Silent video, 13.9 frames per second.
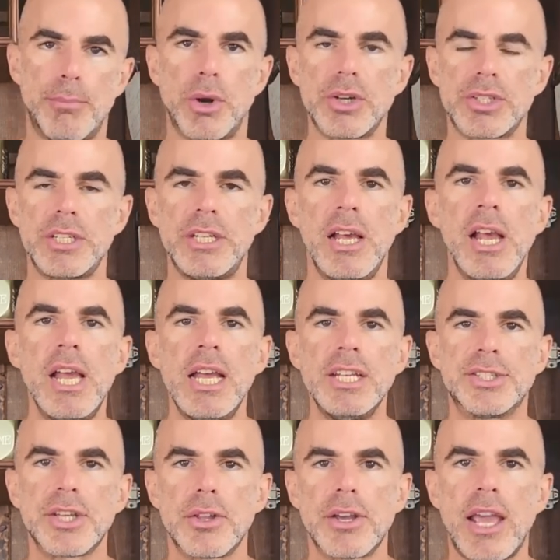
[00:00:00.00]
person in
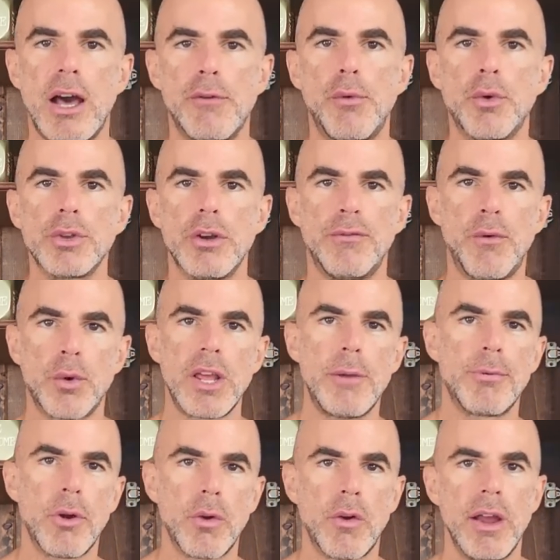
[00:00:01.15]
Southern California, a 4-day
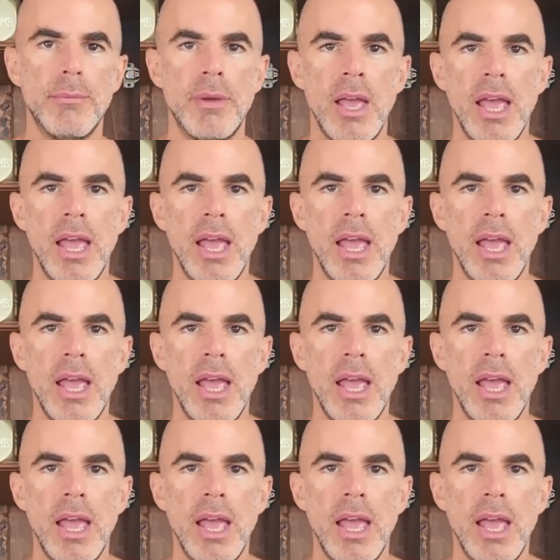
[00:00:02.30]
program.